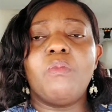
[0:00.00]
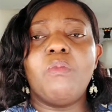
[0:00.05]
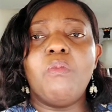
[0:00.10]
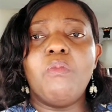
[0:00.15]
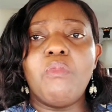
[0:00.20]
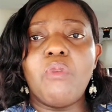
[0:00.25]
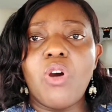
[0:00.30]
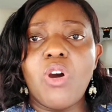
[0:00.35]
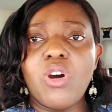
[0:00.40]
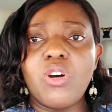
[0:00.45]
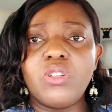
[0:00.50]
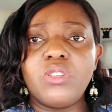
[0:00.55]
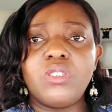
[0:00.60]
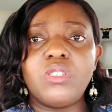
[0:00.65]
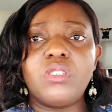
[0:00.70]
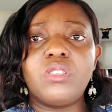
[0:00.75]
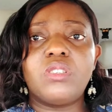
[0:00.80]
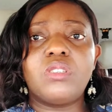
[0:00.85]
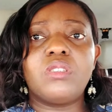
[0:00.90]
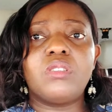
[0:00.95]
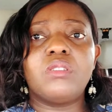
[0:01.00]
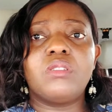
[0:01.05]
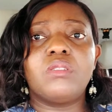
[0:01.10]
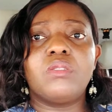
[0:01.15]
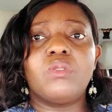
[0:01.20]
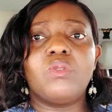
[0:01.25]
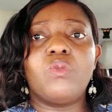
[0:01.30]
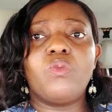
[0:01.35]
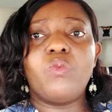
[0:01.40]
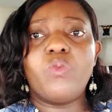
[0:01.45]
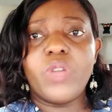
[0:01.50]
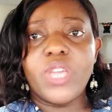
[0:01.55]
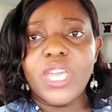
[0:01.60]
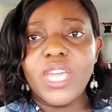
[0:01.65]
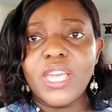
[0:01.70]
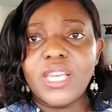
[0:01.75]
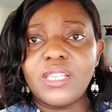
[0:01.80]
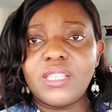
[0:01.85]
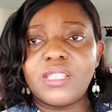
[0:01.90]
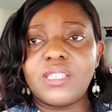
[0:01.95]
months,
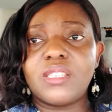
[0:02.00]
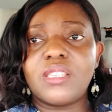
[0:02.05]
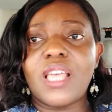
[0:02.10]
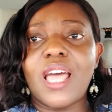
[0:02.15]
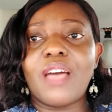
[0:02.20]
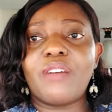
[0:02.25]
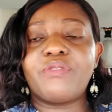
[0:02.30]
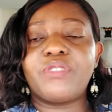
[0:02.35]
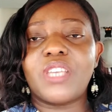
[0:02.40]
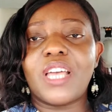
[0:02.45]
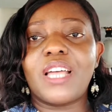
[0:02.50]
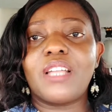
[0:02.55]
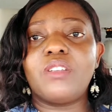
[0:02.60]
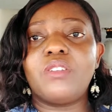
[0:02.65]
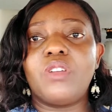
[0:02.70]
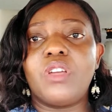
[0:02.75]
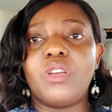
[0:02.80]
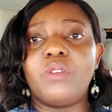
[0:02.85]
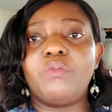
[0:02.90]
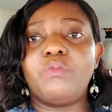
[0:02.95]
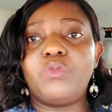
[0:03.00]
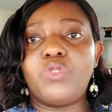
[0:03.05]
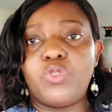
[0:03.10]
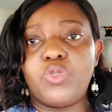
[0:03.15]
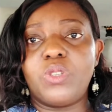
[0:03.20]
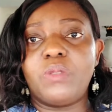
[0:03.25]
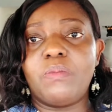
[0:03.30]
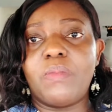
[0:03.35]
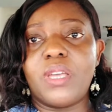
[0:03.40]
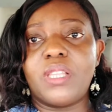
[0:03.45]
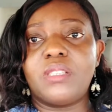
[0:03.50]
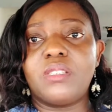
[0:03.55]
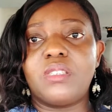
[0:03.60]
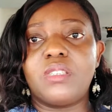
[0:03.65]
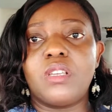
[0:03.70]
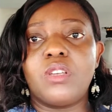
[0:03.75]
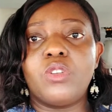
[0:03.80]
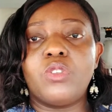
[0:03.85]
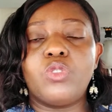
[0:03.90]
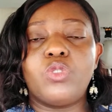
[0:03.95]
weeks after
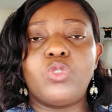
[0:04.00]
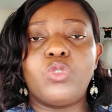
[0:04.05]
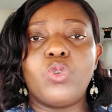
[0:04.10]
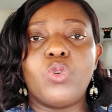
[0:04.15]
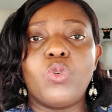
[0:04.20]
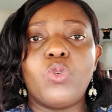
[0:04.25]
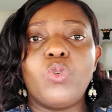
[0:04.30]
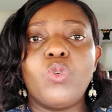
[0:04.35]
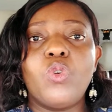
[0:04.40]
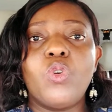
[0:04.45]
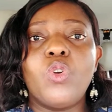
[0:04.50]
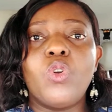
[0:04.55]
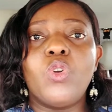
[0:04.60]
treatment. So